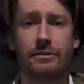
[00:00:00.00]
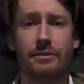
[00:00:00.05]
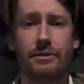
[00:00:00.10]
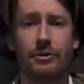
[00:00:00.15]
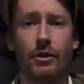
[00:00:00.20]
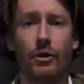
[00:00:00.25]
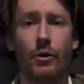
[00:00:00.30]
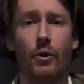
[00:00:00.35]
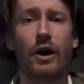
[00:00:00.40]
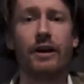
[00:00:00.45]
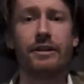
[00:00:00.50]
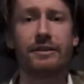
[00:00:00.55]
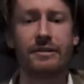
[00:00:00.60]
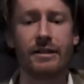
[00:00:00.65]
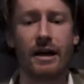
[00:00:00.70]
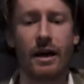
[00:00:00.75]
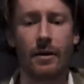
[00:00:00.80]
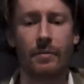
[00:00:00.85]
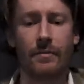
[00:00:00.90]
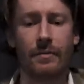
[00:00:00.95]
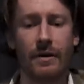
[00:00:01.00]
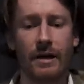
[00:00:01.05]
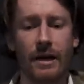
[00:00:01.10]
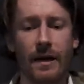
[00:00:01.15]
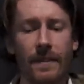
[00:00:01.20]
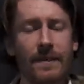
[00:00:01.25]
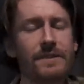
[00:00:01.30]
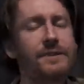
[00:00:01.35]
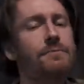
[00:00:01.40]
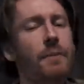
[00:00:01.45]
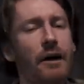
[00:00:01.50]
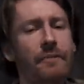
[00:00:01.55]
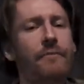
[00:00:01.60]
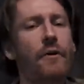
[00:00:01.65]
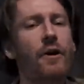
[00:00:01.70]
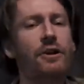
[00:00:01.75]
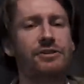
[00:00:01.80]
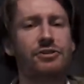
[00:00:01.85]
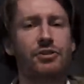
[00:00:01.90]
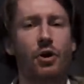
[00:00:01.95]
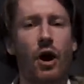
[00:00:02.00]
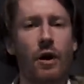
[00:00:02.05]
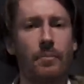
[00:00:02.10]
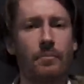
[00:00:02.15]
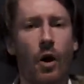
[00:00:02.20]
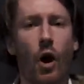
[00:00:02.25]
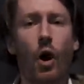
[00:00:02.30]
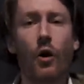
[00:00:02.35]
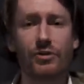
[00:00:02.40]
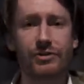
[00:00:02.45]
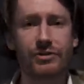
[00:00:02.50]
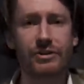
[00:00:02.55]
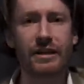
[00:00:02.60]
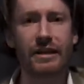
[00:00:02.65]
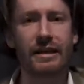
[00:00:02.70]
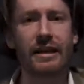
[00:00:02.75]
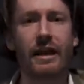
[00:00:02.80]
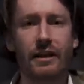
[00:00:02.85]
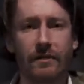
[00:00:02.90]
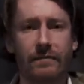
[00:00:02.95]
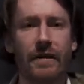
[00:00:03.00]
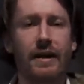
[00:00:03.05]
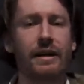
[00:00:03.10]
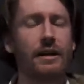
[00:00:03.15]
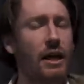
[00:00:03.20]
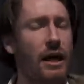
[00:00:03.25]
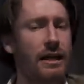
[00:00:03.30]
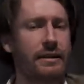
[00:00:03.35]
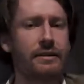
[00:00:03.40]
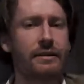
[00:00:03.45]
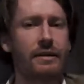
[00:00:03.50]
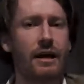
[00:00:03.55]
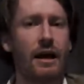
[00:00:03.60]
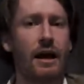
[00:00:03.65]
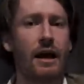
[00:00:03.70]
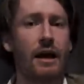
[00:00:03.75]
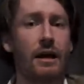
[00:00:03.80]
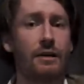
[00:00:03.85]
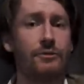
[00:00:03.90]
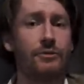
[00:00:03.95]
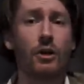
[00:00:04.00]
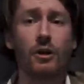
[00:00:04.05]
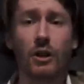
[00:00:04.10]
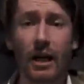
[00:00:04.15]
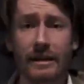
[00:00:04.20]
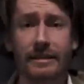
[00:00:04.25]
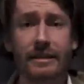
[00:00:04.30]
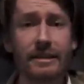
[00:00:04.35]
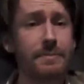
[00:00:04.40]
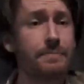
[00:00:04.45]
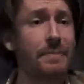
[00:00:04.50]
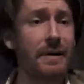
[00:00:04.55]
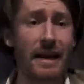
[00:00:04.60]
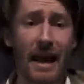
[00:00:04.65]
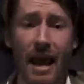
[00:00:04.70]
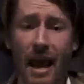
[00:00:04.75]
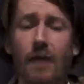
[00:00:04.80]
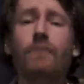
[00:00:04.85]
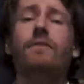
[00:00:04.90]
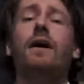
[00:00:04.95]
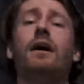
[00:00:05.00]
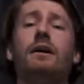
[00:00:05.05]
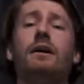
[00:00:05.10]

You know, it's this is my first time hosting an event like not like this, but ever.